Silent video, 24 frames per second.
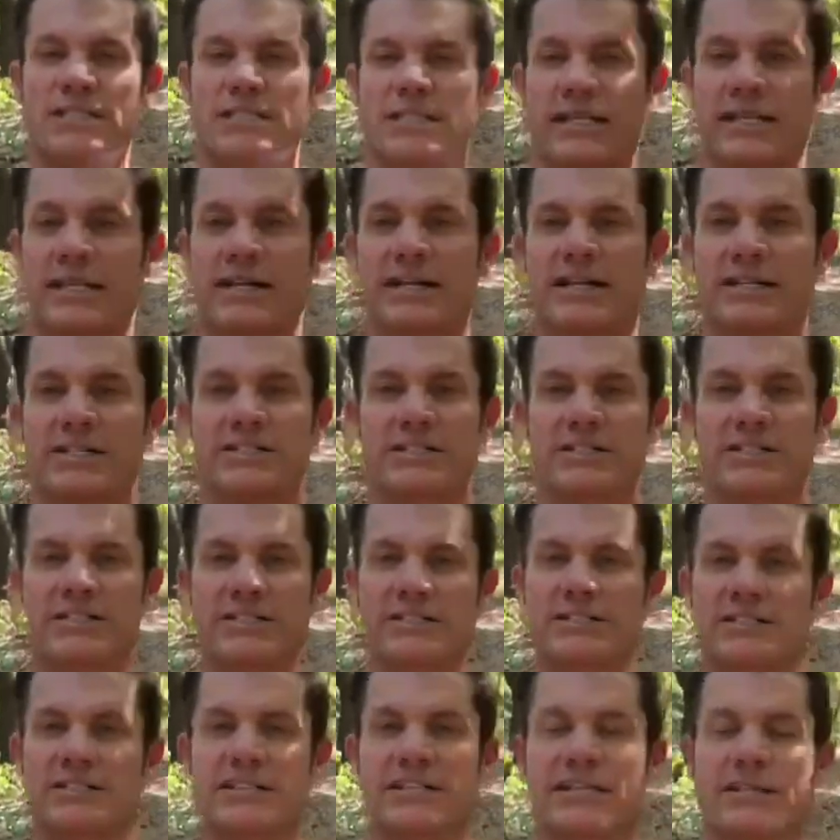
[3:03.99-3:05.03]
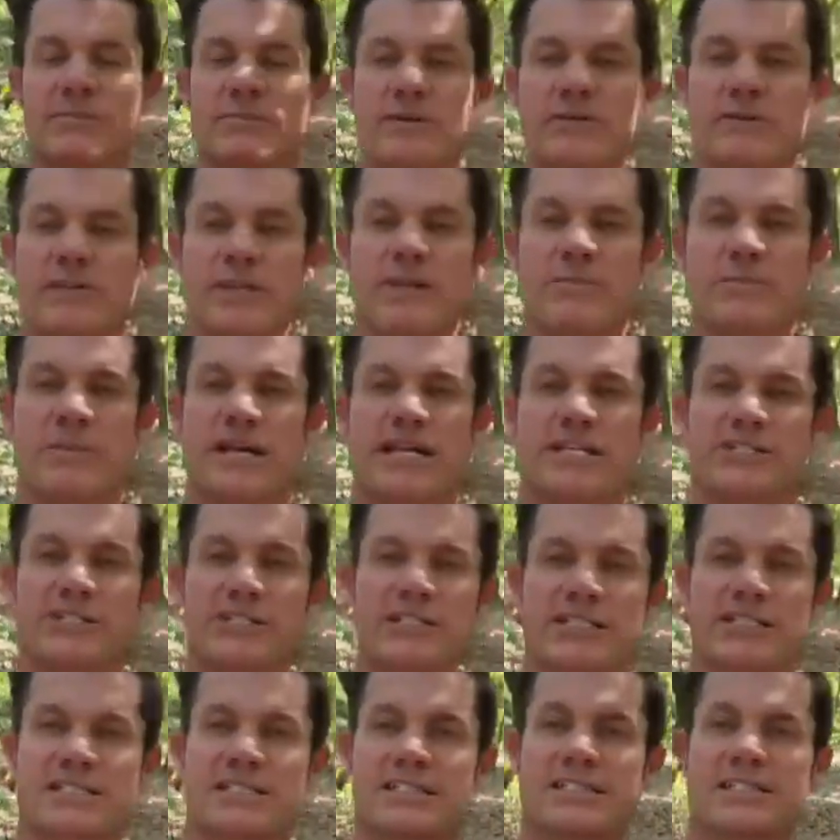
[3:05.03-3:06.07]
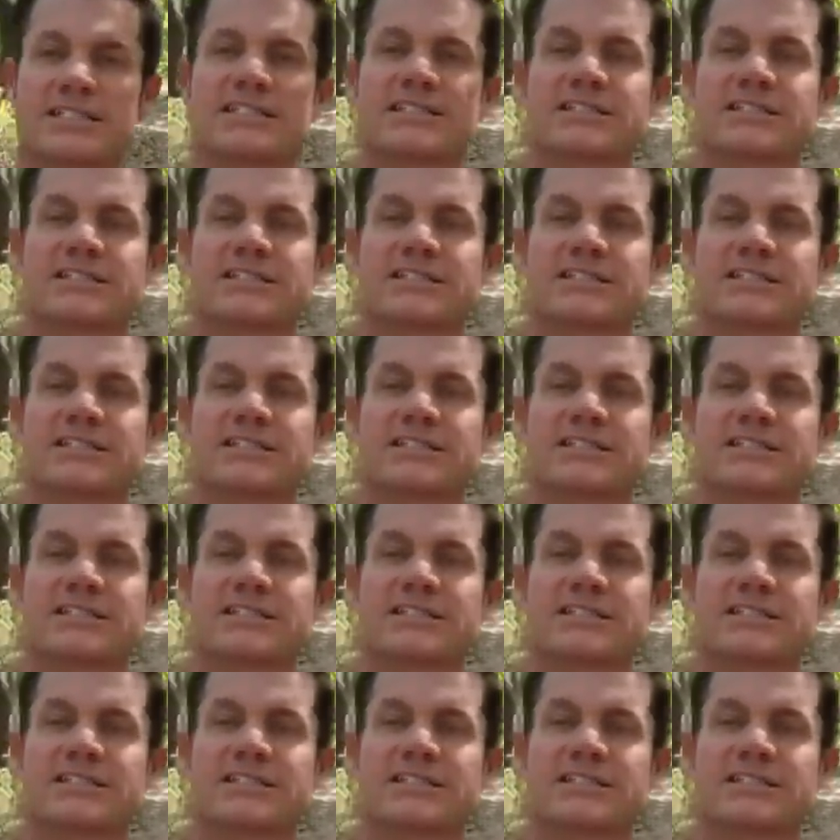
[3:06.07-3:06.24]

a character in the movie The Matrix.